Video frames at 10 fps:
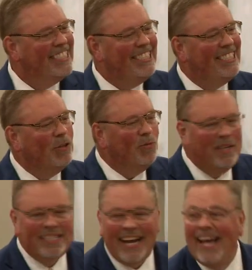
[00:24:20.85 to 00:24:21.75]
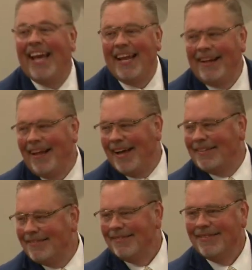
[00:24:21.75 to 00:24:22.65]
sure wish I had
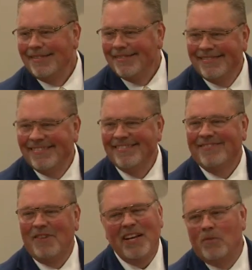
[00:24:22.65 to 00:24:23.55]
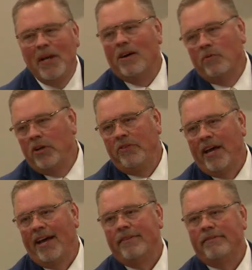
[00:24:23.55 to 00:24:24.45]
that. We, we don't do
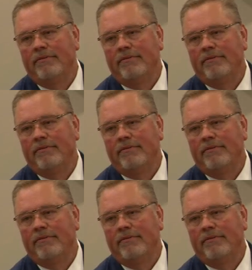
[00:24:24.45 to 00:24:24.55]
that.